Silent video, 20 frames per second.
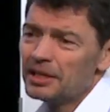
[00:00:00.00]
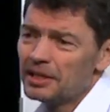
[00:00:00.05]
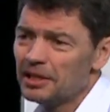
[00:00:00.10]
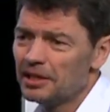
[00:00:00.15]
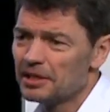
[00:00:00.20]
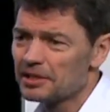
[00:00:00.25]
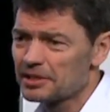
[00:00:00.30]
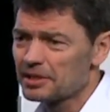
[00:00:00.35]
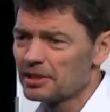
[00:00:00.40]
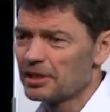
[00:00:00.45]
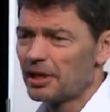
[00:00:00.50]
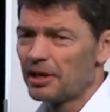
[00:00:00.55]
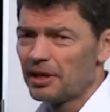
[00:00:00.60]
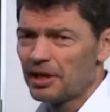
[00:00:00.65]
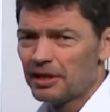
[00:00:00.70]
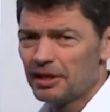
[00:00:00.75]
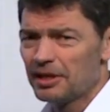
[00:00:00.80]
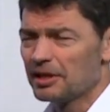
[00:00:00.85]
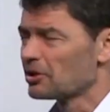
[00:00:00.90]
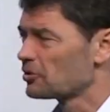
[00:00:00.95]
is
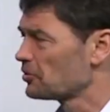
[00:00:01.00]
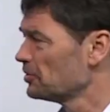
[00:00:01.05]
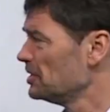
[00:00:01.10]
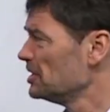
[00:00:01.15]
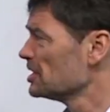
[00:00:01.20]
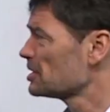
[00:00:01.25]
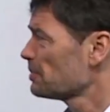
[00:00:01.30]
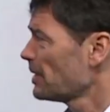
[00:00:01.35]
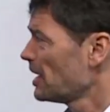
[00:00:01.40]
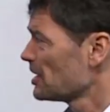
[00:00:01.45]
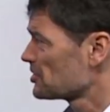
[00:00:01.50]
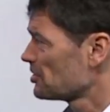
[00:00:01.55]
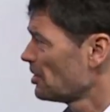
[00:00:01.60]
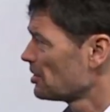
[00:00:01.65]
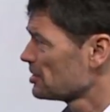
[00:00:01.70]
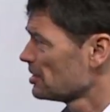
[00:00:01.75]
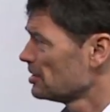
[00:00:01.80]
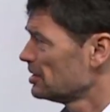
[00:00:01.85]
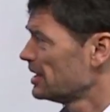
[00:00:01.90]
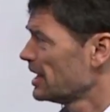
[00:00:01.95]
increased by a
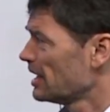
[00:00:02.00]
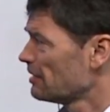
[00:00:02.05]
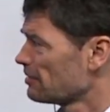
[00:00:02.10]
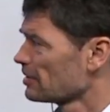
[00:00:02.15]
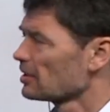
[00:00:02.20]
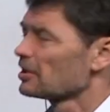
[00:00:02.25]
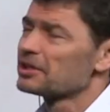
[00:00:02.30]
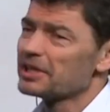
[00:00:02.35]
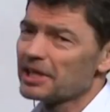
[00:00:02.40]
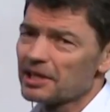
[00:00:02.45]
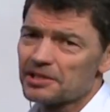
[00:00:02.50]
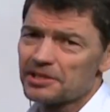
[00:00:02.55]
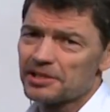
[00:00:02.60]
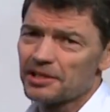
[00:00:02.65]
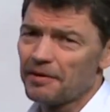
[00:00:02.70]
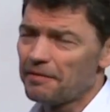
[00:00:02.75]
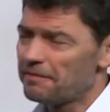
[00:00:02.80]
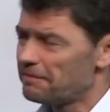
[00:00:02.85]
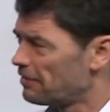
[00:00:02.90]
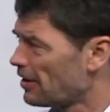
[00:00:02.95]
certain level,
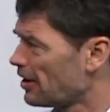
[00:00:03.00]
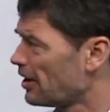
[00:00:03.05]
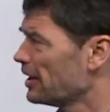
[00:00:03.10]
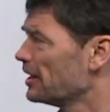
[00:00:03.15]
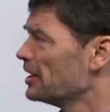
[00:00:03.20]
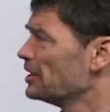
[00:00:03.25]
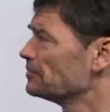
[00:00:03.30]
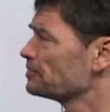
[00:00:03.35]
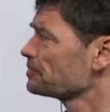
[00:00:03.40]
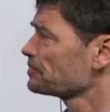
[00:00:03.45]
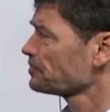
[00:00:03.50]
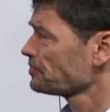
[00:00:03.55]
delta phi.